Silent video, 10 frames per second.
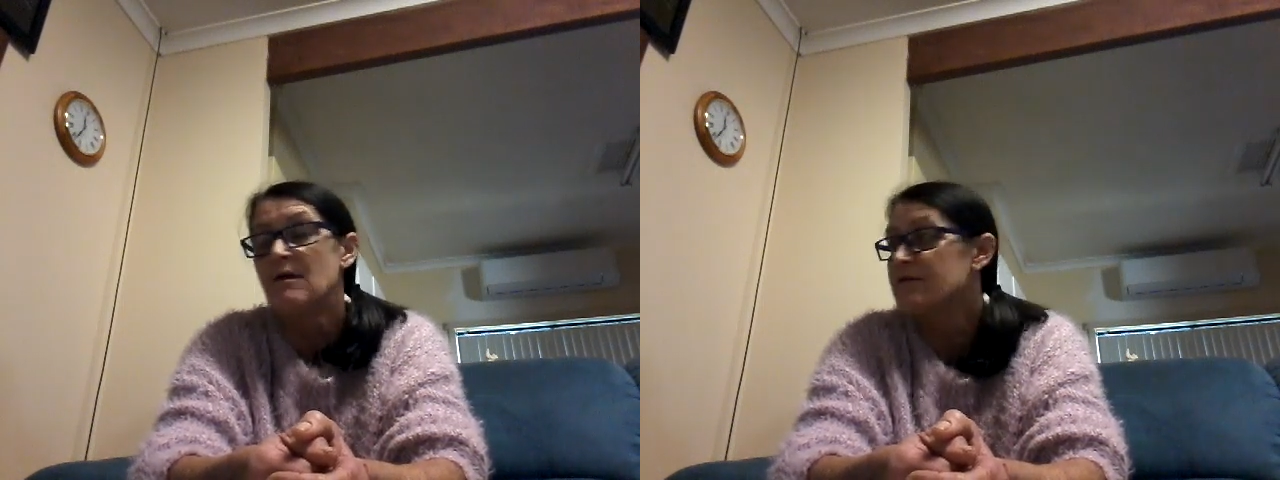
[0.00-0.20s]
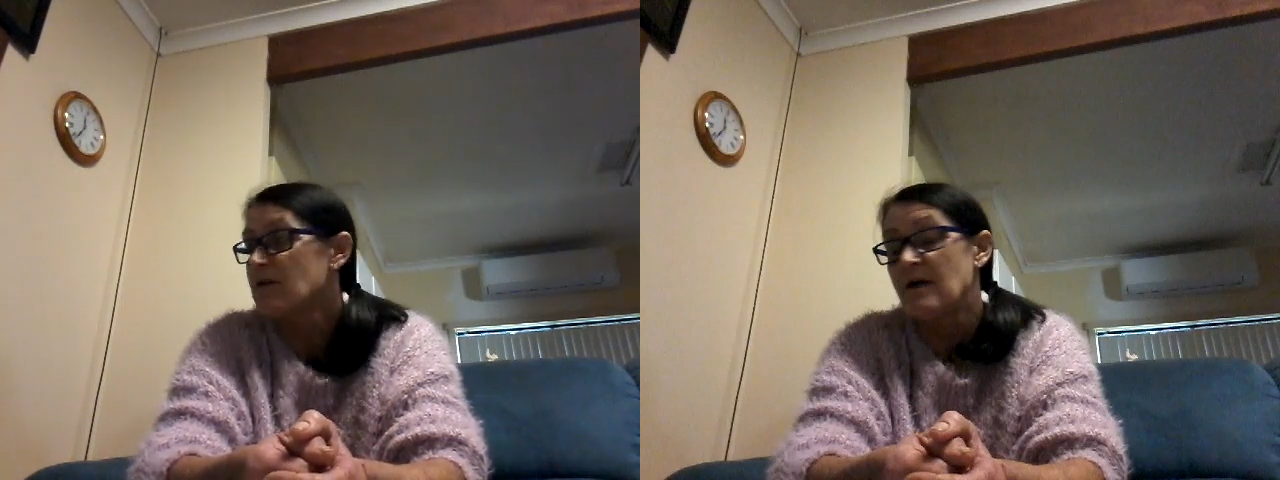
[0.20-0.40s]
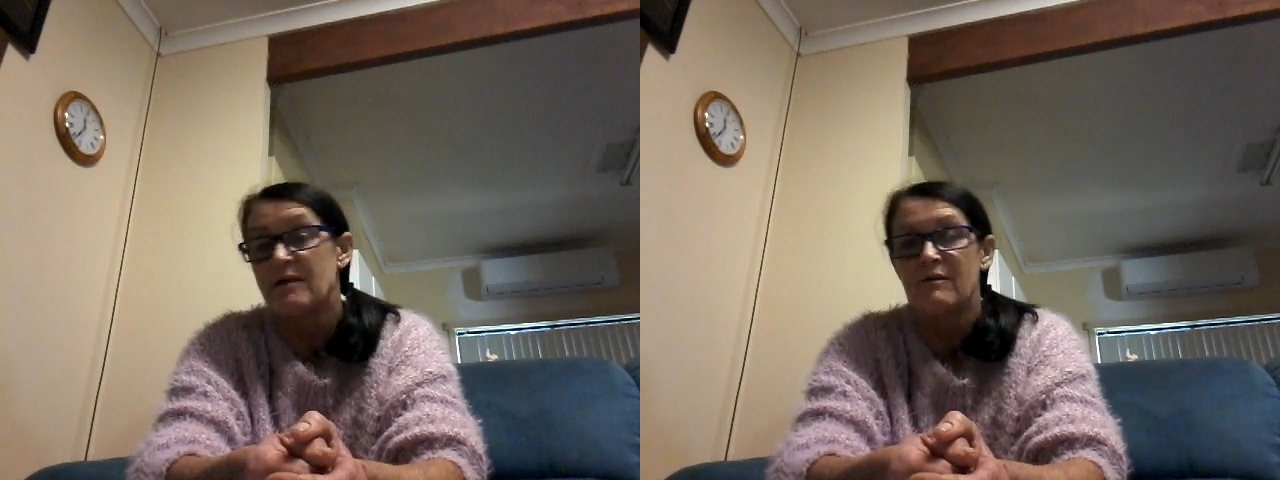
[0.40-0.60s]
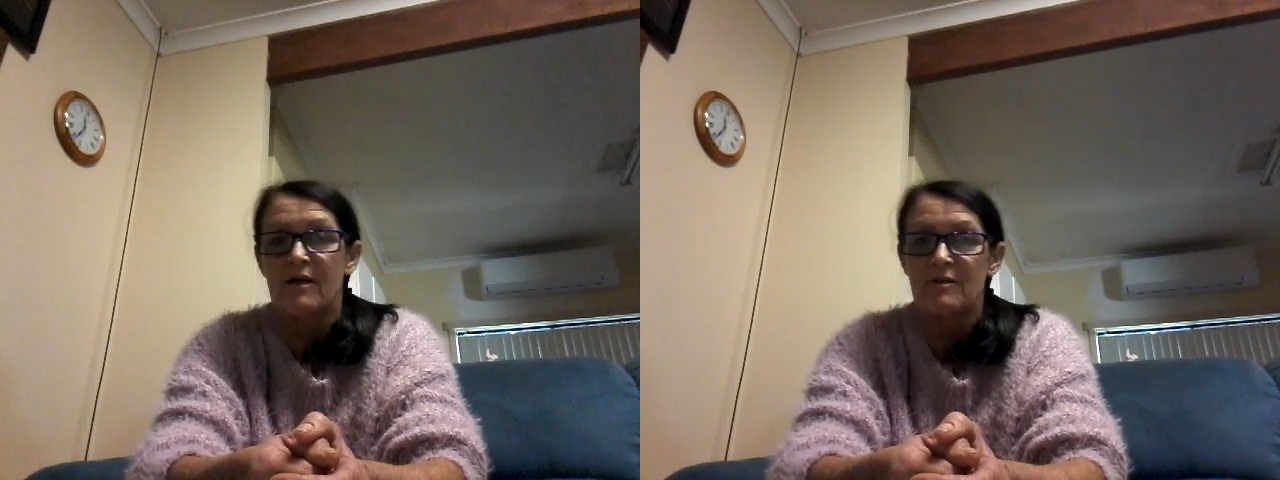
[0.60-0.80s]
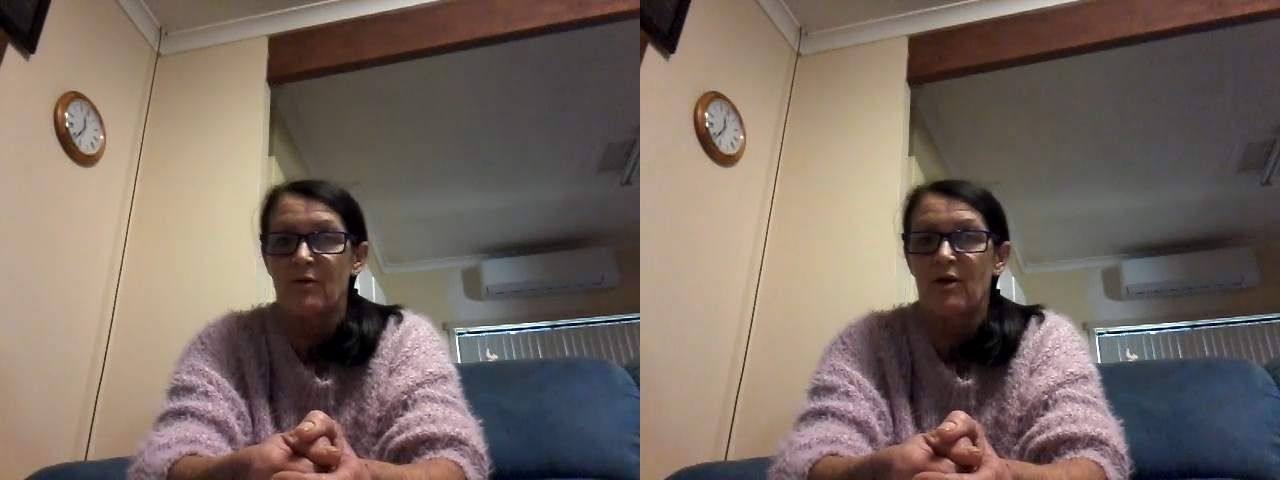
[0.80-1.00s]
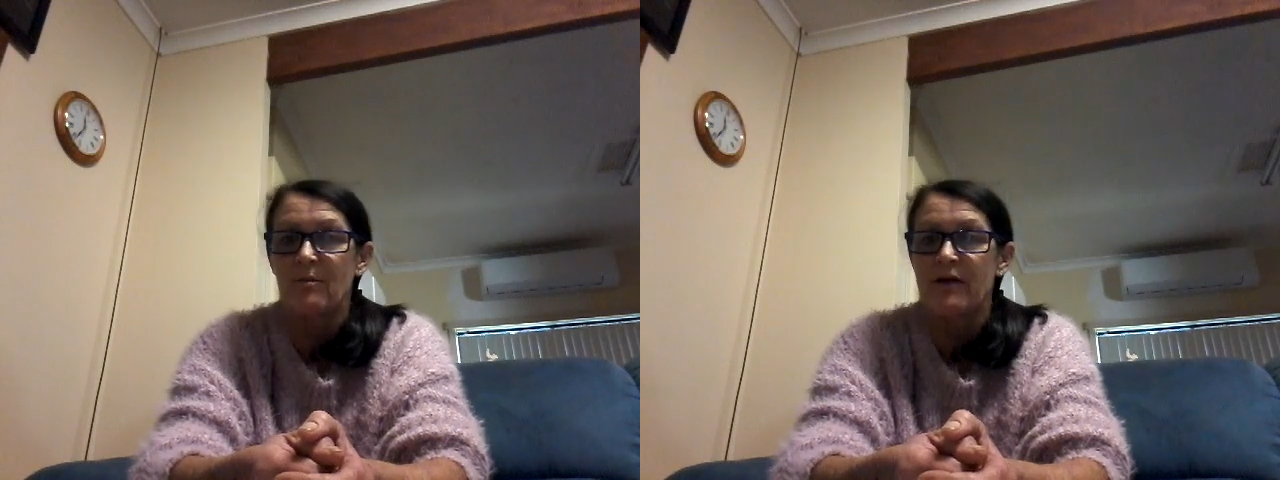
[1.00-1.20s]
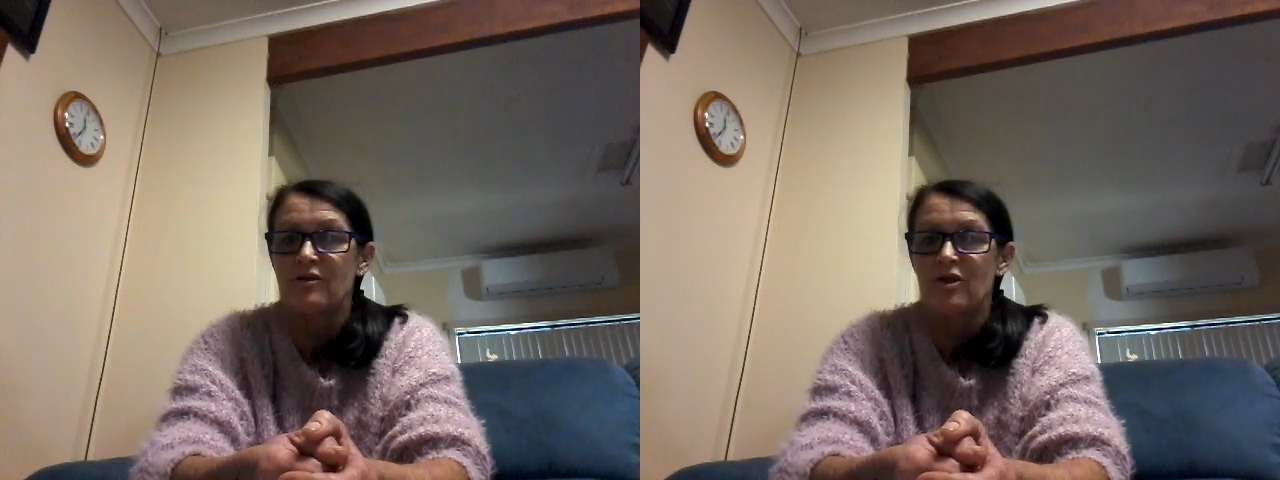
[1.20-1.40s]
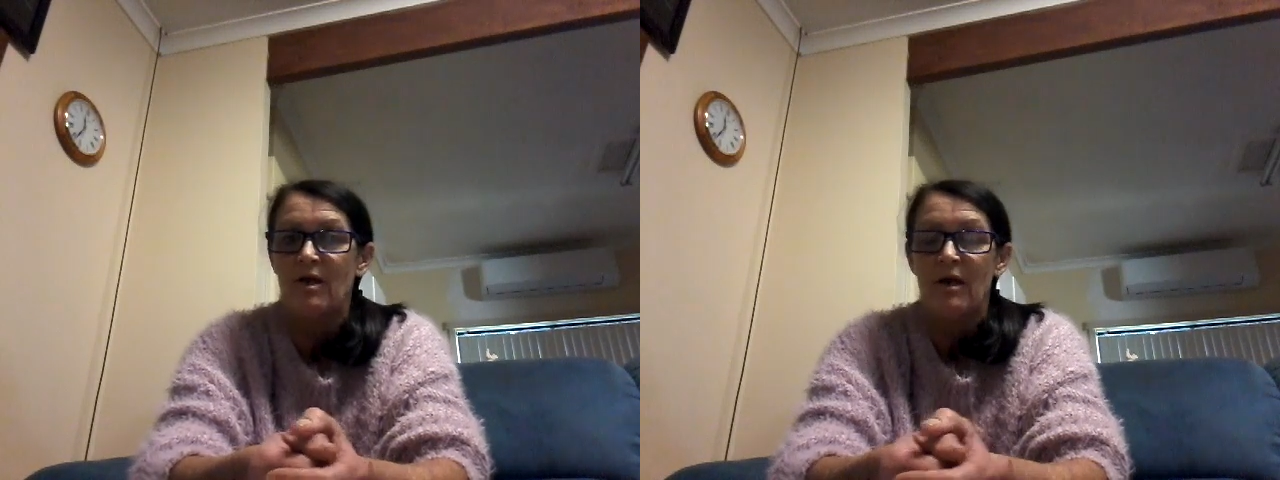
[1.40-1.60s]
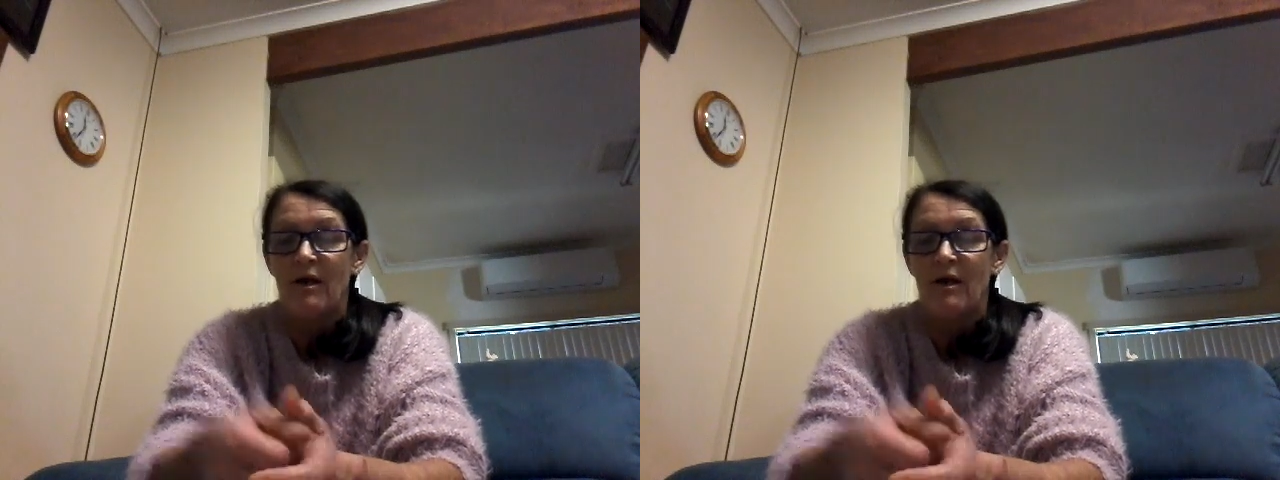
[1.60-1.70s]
So that's pretty much